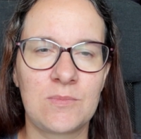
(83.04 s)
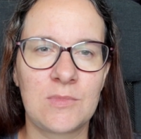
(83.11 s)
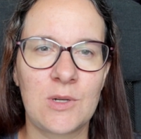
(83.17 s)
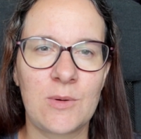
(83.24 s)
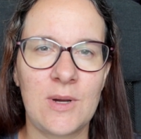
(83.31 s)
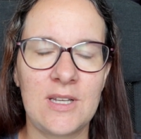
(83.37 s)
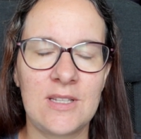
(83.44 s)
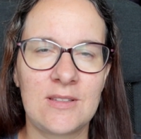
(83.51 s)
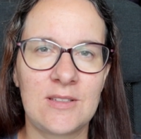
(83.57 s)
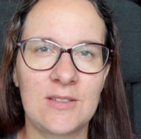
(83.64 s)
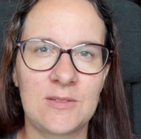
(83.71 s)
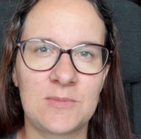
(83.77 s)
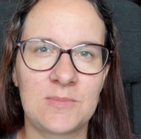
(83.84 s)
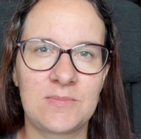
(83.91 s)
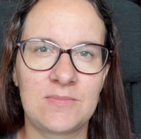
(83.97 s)
quite
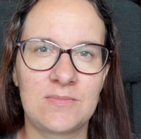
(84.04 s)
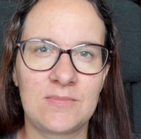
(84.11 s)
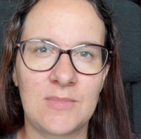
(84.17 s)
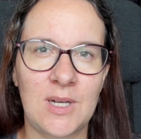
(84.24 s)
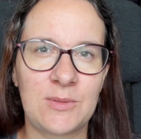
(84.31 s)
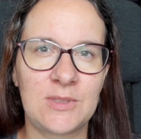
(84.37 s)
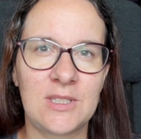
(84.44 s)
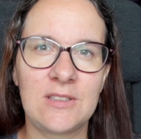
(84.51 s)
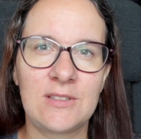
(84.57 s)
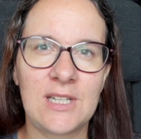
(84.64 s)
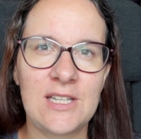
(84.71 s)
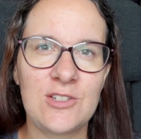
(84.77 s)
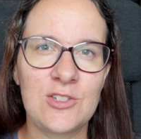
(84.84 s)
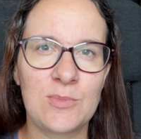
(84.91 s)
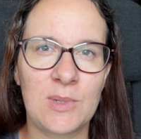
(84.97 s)
a mountain
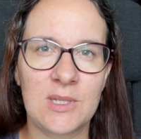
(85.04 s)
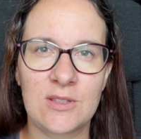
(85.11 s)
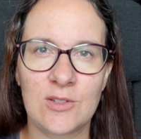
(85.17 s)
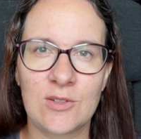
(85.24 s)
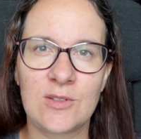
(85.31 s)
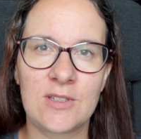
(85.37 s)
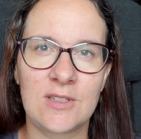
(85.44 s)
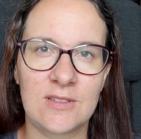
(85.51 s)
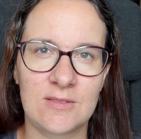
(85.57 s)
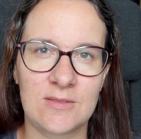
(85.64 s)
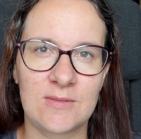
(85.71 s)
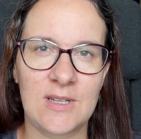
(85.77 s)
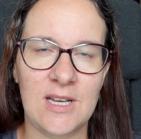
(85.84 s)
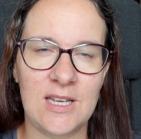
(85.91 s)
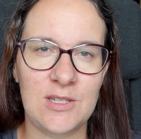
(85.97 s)
range, but not the
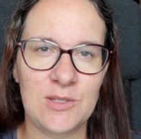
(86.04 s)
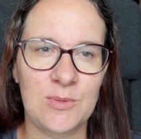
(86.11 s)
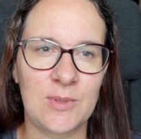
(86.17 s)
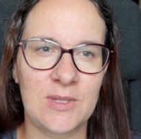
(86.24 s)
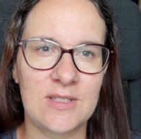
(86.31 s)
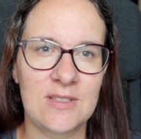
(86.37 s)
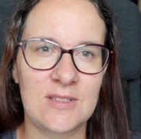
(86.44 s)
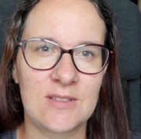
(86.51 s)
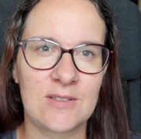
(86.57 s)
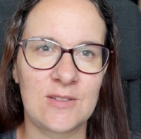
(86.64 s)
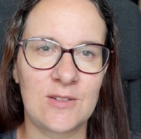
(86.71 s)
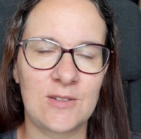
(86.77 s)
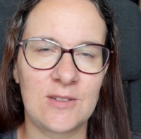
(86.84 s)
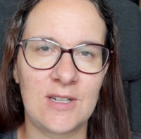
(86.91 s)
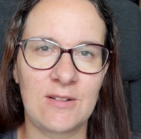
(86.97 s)
highest ones
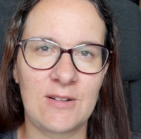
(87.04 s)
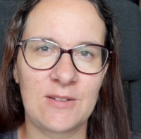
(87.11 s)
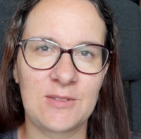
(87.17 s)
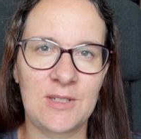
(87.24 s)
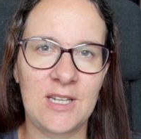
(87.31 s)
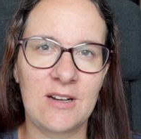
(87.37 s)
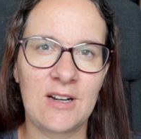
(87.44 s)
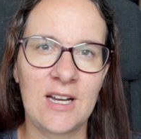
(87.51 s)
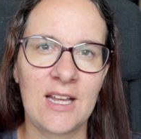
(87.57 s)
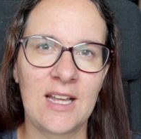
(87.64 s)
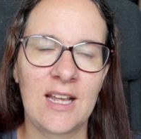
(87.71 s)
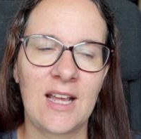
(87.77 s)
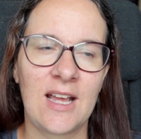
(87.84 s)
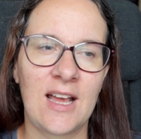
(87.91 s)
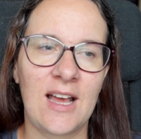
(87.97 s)
around here.
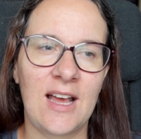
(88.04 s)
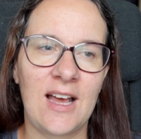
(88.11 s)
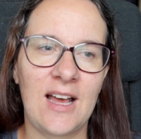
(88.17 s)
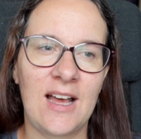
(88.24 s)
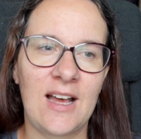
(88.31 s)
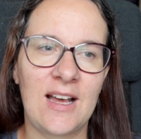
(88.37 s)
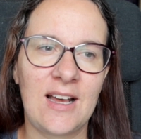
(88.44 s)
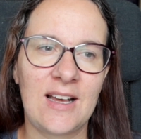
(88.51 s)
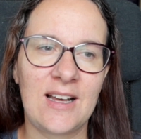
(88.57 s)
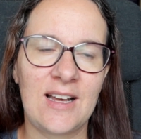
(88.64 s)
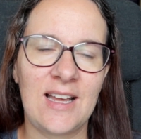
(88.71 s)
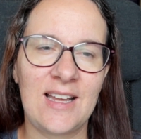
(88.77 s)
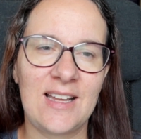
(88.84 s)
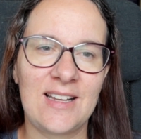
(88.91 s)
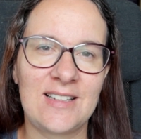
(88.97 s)

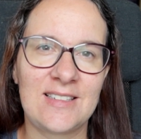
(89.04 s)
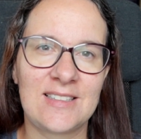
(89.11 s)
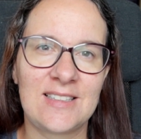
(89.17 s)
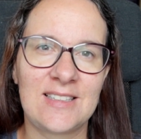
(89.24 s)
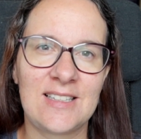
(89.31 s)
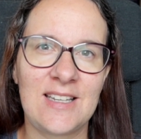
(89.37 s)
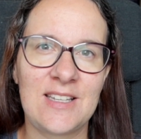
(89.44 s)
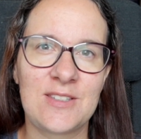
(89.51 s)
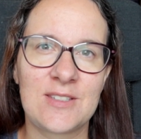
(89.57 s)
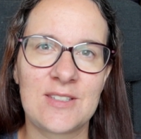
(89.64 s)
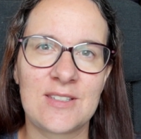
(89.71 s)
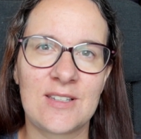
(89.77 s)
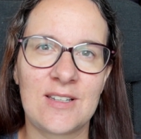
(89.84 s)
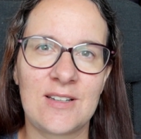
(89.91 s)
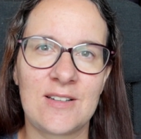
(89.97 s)
And
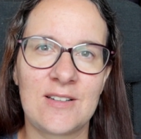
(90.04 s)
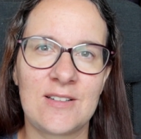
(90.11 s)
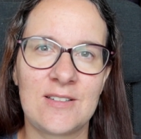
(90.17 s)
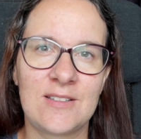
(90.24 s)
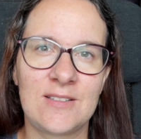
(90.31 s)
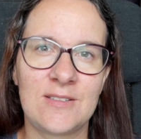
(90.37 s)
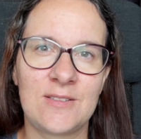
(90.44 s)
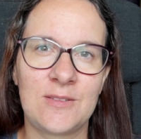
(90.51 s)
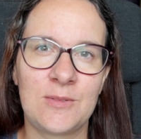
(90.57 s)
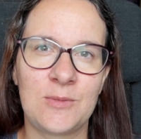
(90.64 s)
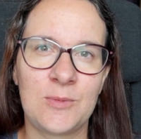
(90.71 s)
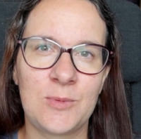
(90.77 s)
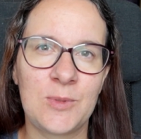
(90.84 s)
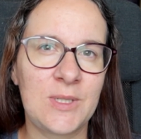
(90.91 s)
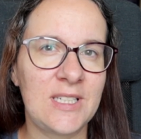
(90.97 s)
it's a
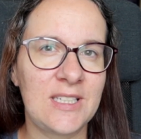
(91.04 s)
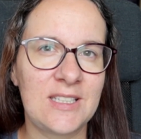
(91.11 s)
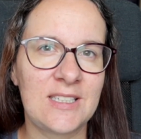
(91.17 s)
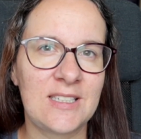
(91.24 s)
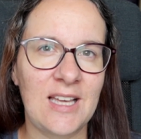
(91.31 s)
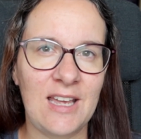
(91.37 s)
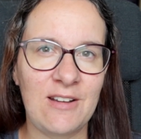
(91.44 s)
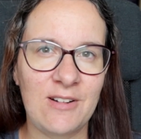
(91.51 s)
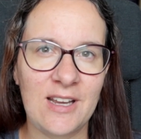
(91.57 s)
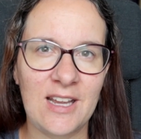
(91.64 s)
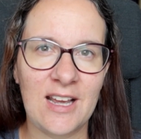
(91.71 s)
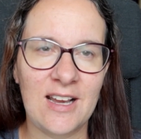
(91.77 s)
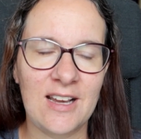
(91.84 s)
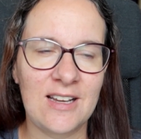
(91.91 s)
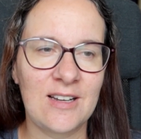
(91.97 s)
wooded
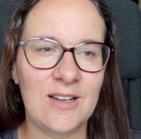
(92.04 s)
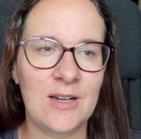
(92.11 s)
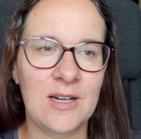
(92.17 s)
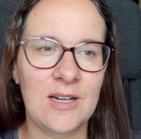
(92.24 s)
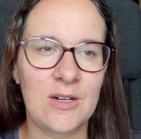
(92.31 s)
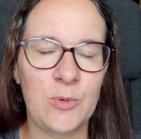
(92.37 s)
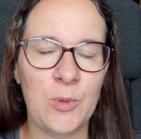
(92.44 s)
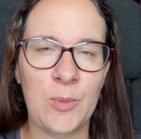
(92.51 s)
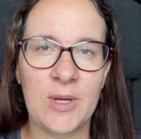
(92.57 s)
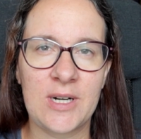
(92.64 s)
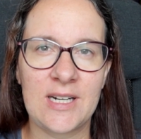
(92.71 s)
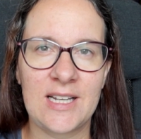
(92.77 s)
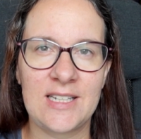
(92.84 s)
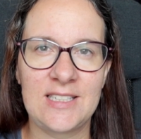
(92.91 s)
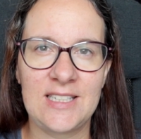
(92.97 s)
area. We were
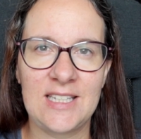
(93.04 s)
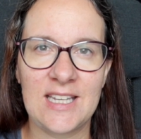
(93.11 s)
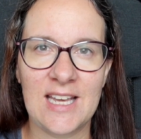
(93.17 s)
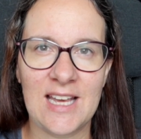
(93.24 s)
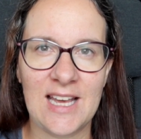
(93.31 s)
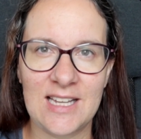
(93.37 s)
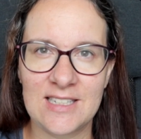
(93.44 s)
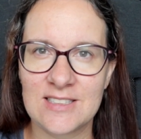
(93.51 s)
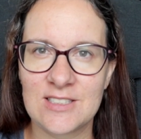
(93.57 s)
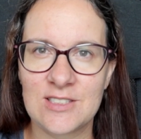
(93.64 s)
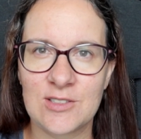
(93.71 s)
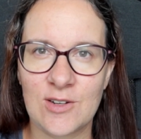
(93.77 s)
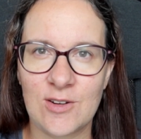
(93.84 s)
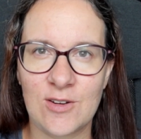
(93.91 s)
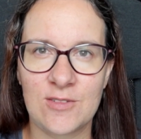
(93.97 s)
at the
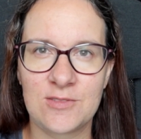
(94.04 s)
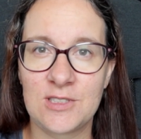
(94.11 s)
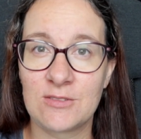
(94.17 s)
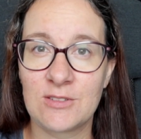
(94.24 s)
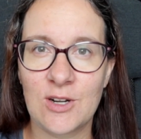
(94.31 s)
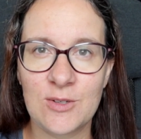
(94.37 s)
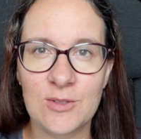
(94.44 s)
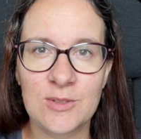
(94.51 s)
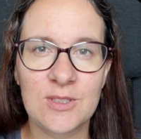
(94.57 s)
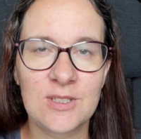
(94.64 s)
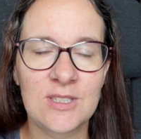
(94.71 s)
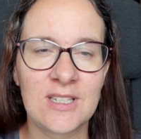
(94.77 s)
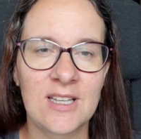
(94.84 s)
end of the road